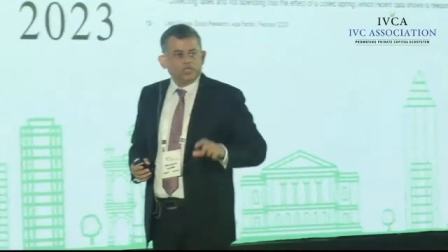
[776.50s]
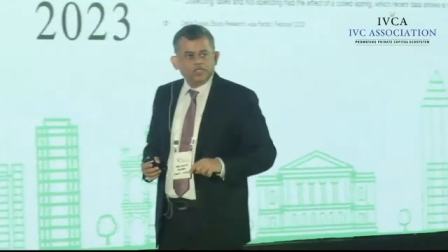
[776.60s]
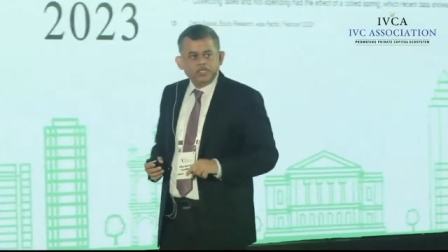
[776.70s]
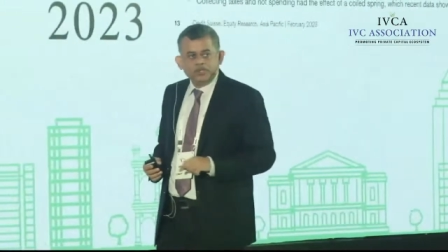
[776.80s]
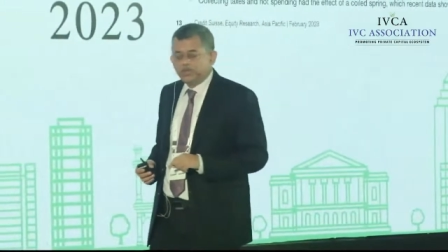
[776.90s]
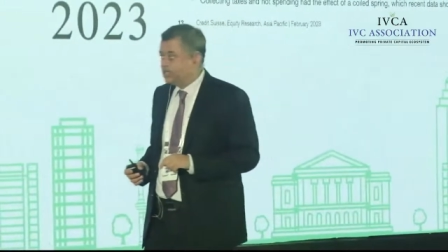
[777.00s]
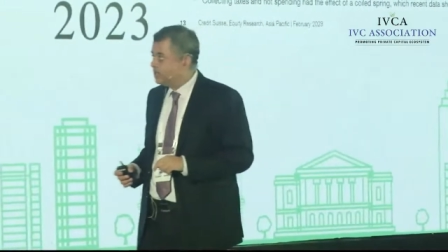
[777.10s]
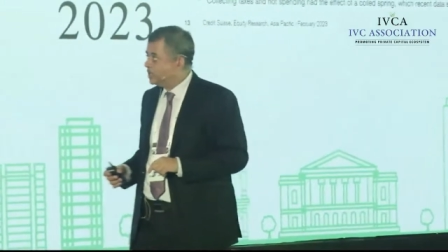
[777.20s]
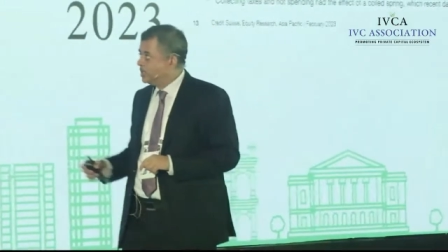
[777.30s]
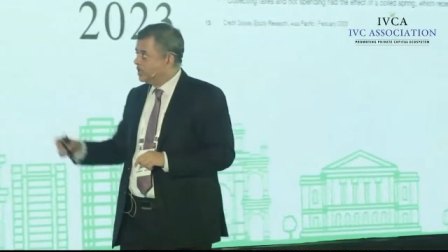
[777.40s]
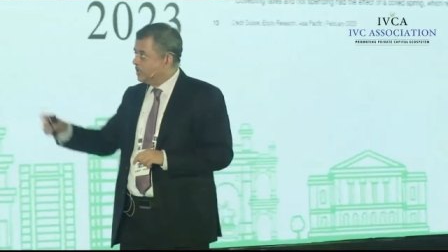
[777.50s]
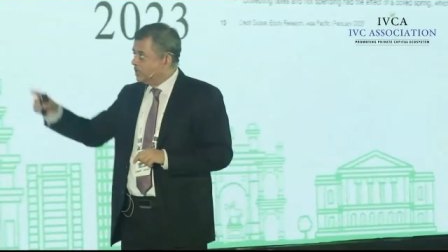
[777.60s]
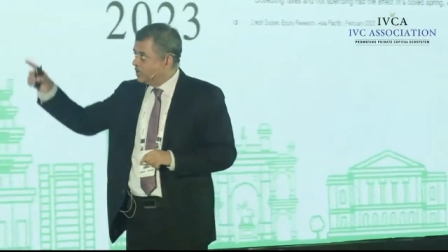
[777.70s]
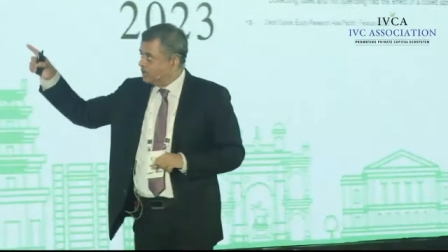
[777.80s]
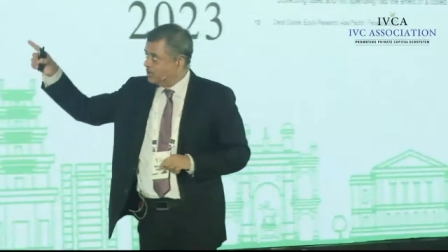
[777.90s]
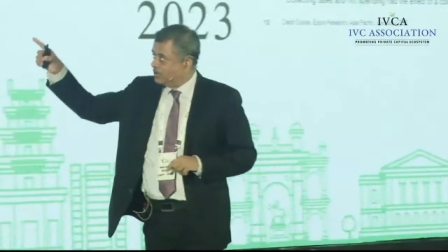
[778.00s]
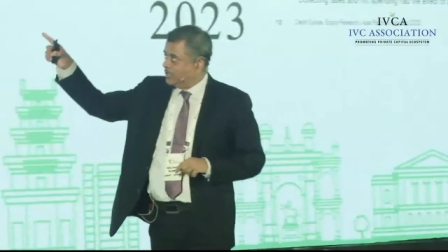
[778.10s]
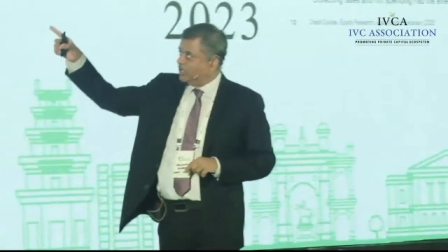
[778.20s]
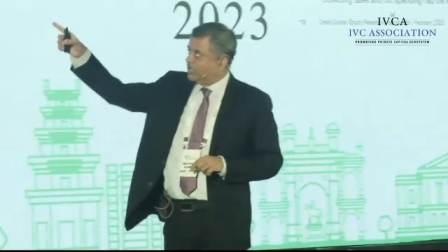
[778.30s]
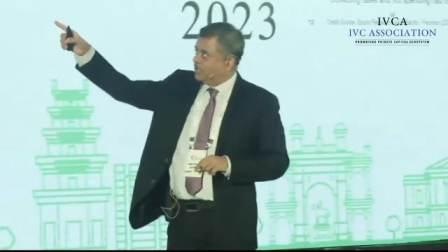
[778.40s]
and 1,40,000 crores
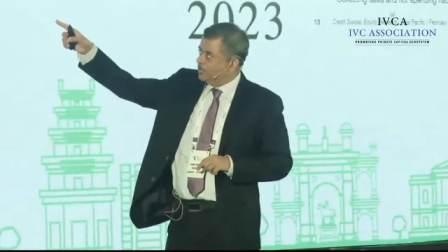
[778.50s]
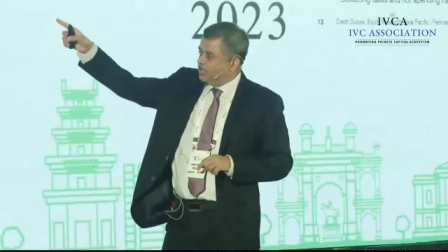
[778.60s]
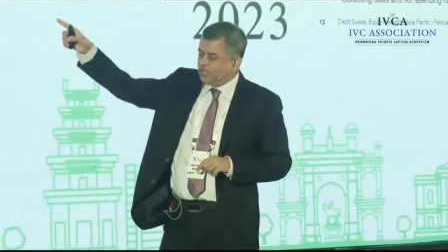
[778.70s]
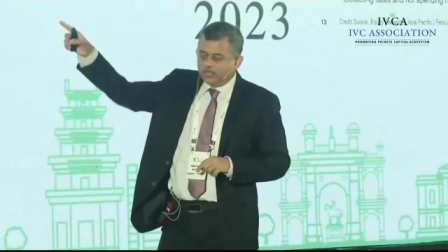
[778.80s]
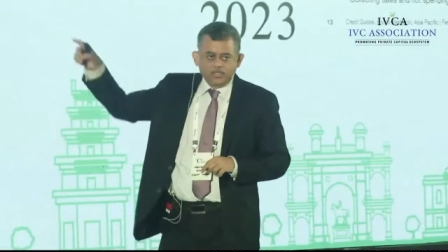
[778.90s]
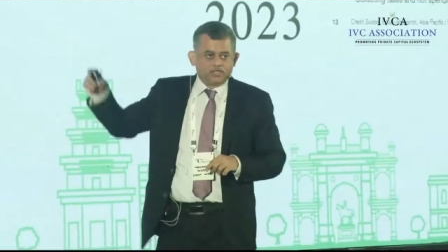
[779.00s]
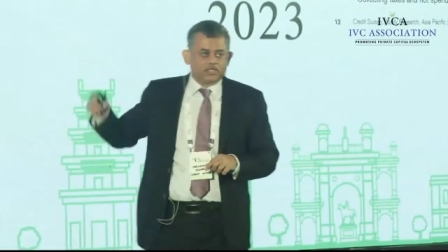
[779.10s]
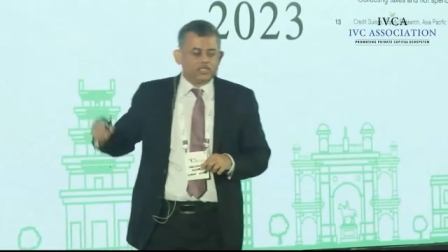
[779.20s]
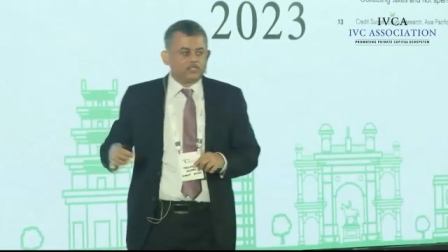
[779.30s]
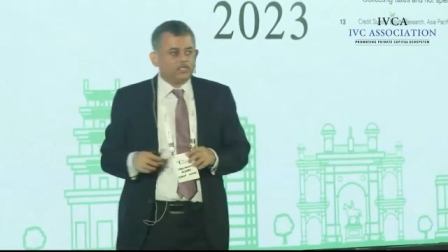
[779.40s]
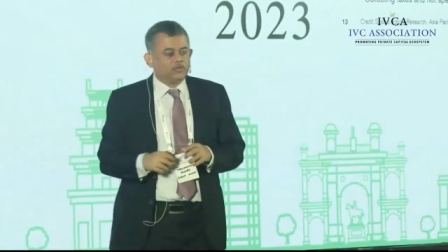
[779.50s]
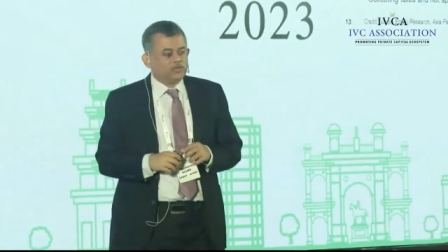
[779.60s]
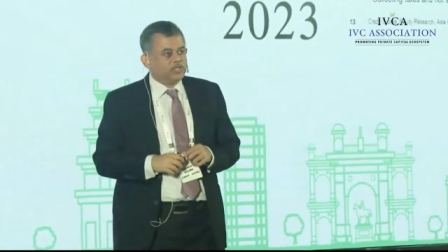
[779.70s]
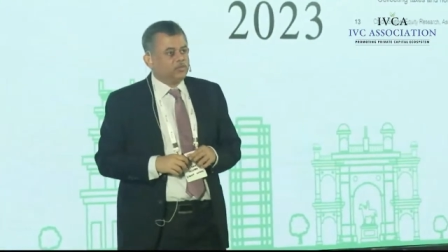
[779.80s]
in FY24. And these are industry